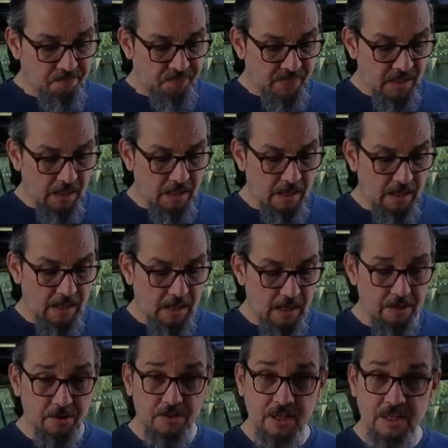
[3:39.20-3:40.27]
Other
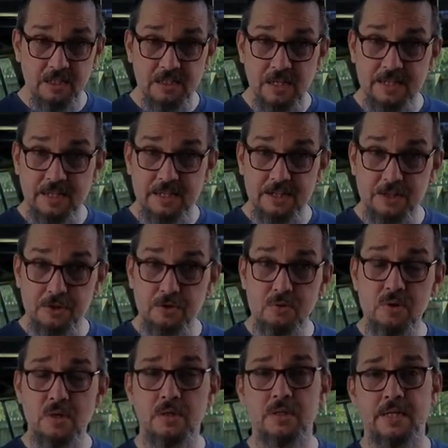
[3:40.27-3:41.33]
thing that I need to do
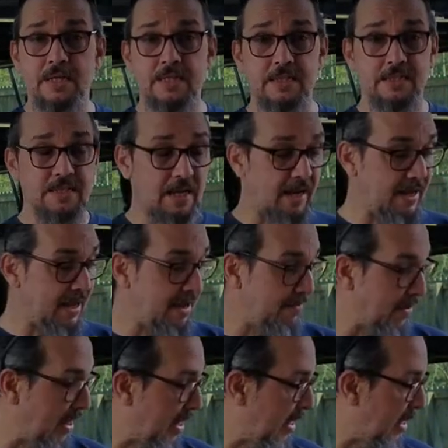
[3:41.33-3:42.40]
is I have
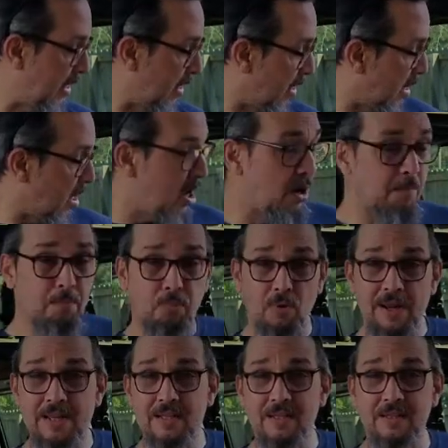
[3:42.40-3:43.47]
a
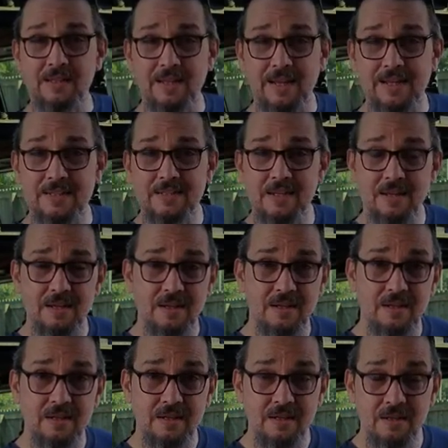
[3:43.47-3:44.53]
brake light
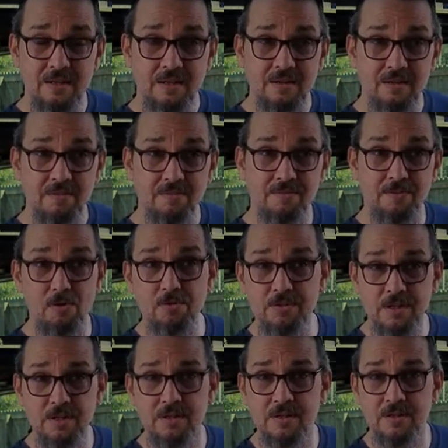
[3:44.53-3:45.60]
fault
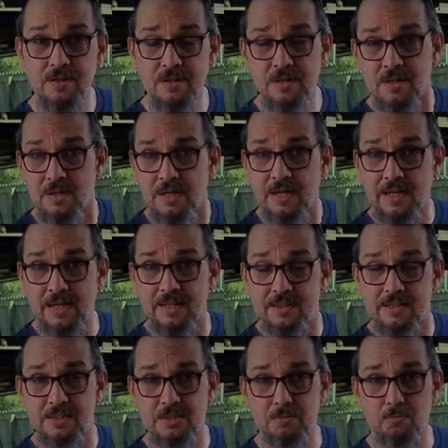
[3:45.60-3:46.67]
in
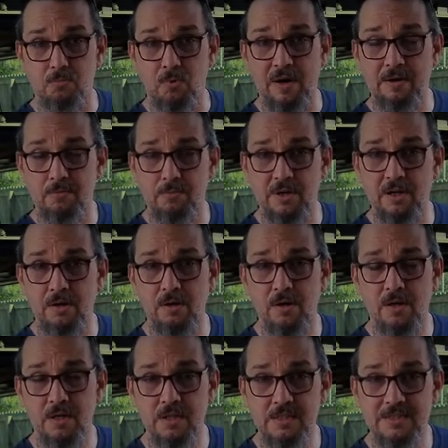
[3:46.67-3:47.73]
this right rear
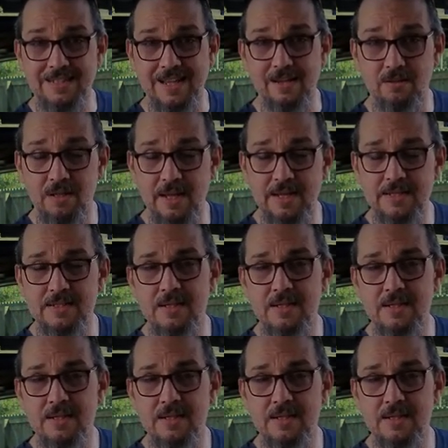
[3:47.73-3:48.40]
tail light.